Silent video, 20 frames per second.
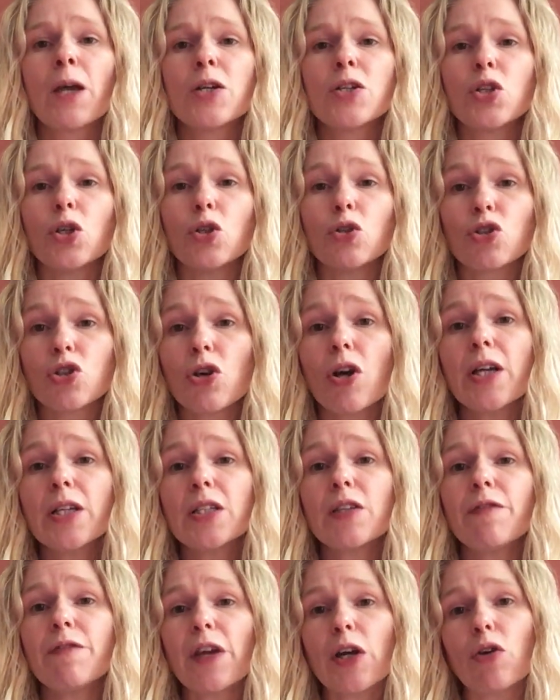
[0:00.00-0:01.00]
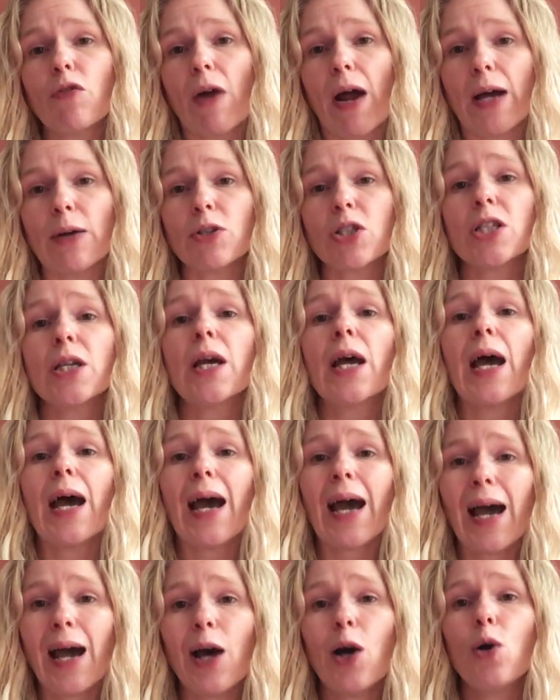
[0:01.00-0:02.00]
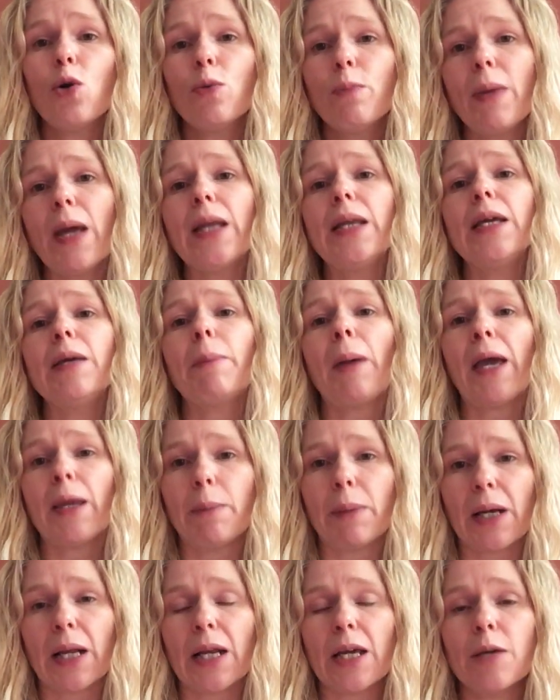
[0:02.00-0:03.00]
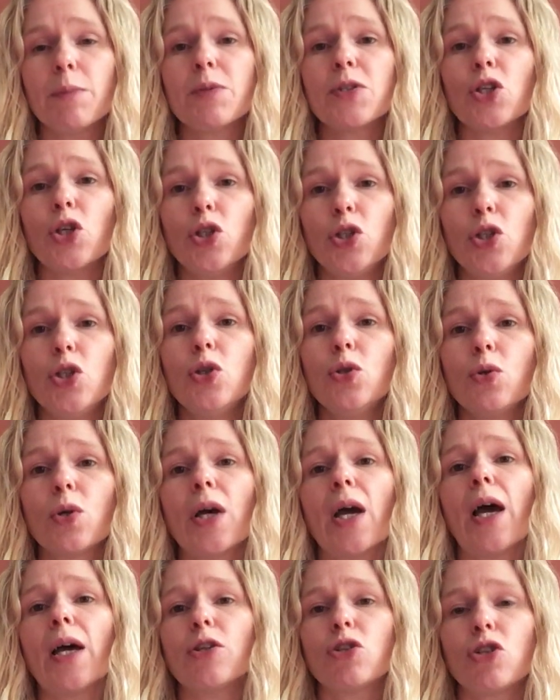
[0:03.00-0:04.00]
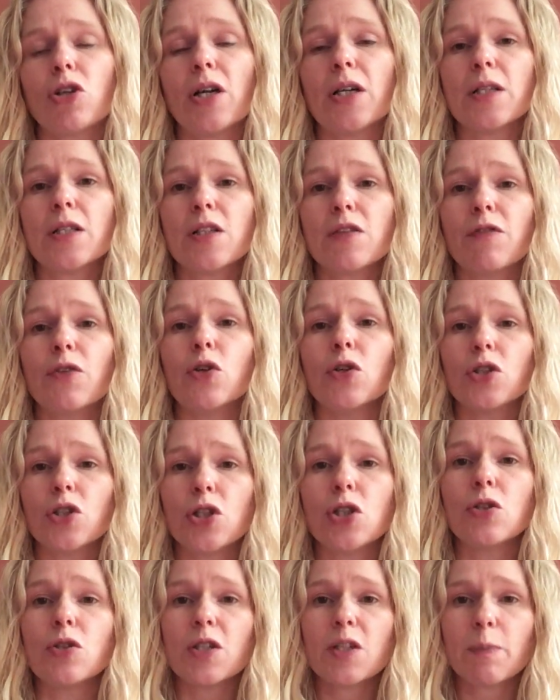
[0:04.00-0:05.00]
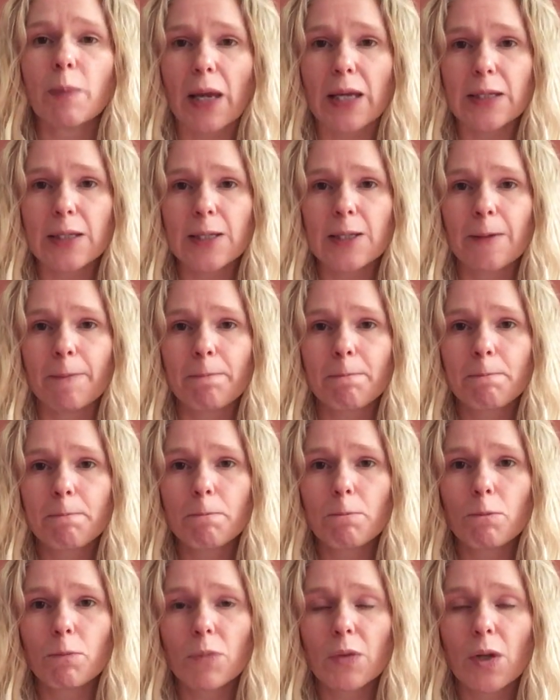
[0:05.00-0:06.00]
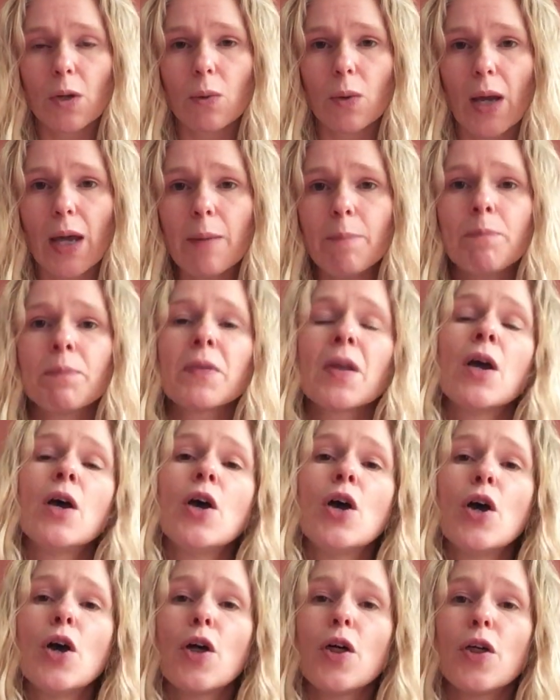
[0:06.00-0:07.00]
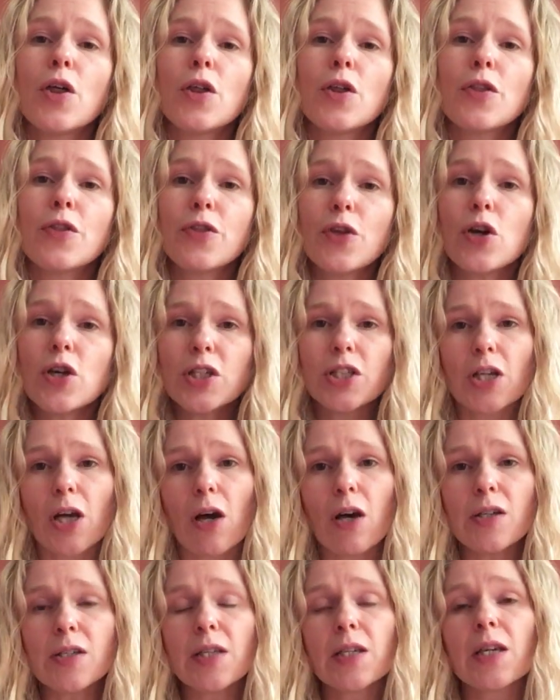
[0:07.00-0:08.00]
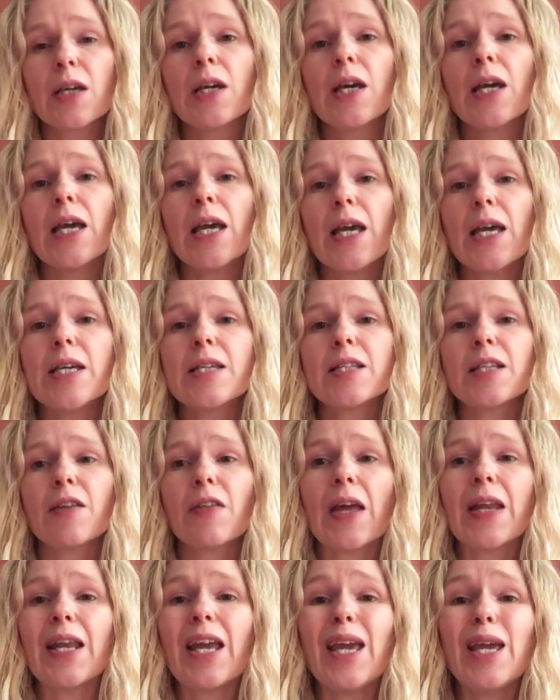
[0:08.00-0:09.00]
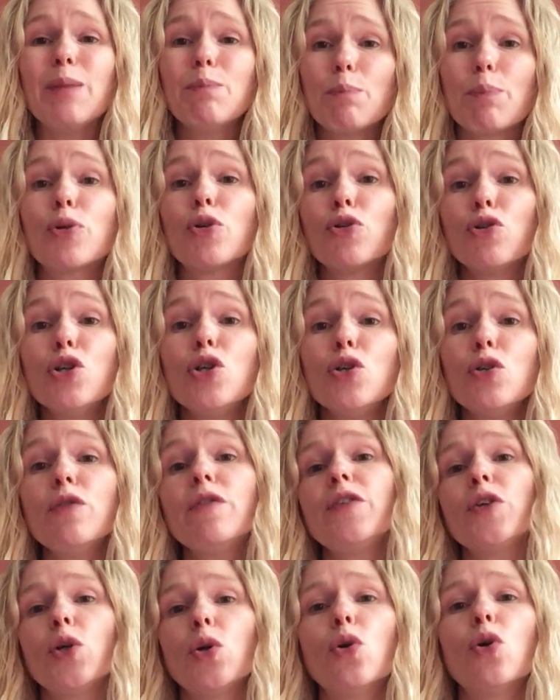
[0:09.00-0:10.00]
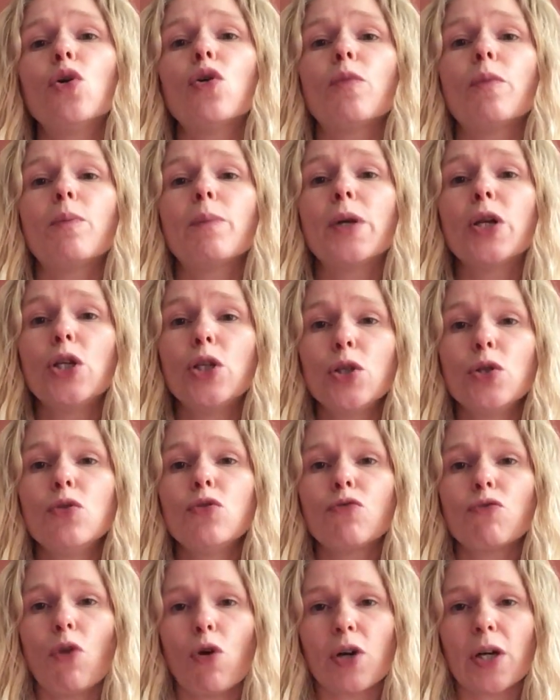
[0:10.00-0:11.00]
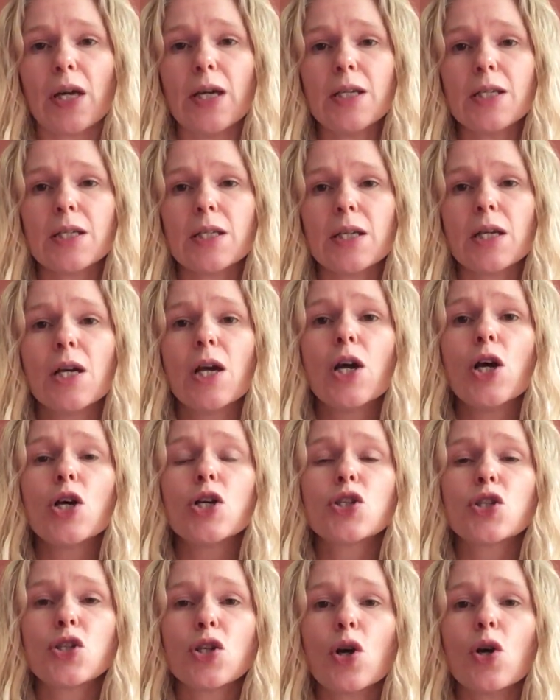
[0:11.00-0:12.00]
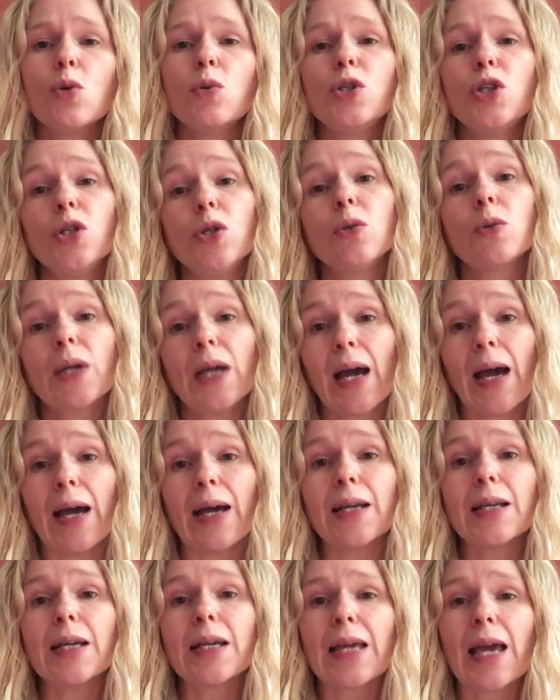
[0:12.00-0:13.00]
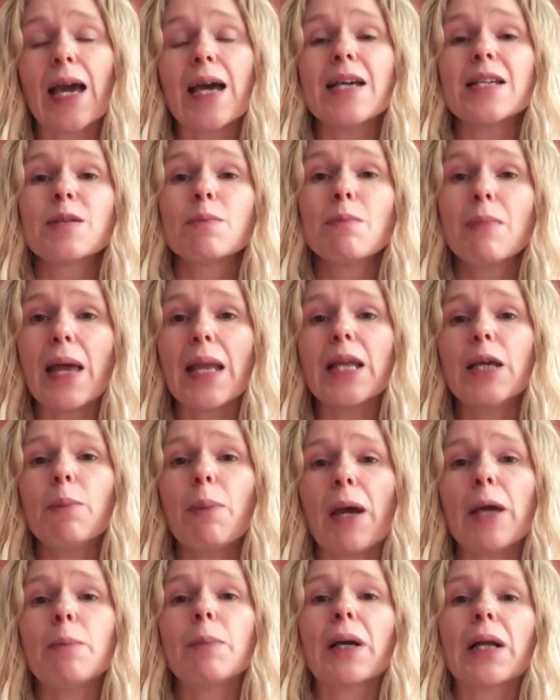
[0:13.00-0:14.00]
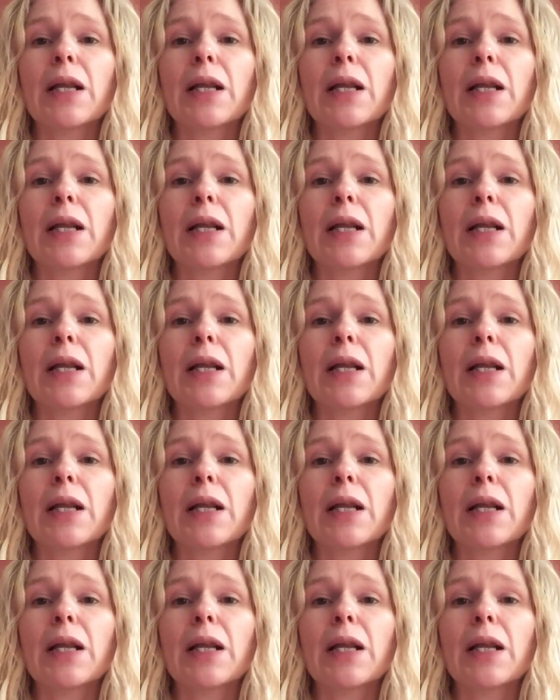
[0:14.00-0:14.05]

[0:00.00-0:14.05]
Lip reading: So you're trying to figure out how many paper clips you can transfer to space. Okay? Third task is to then improve your balloon rocket so you can get as many paper